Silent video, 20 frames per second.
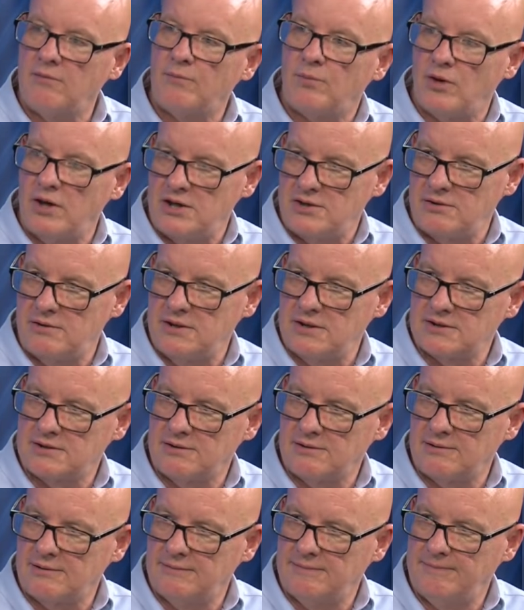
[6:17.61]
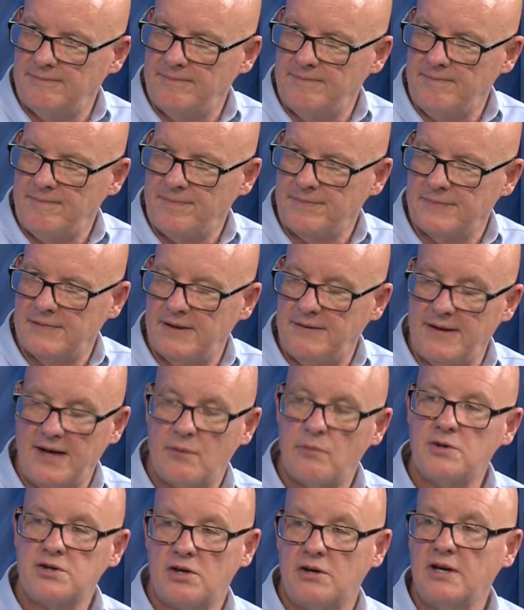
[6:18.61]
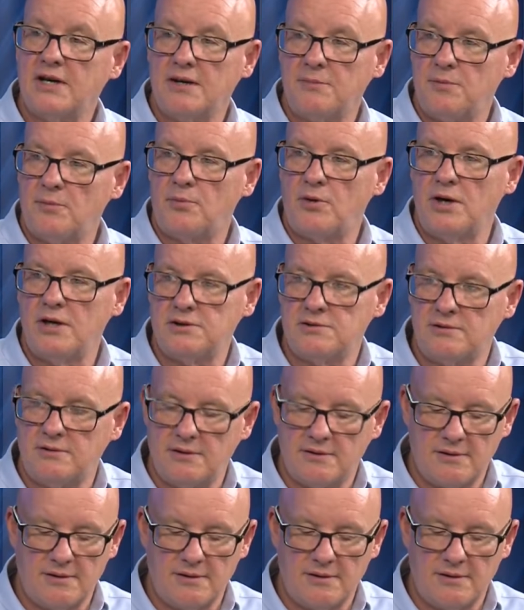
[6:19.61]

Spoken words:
pressuring this girl. And they were turning up the pressure on her.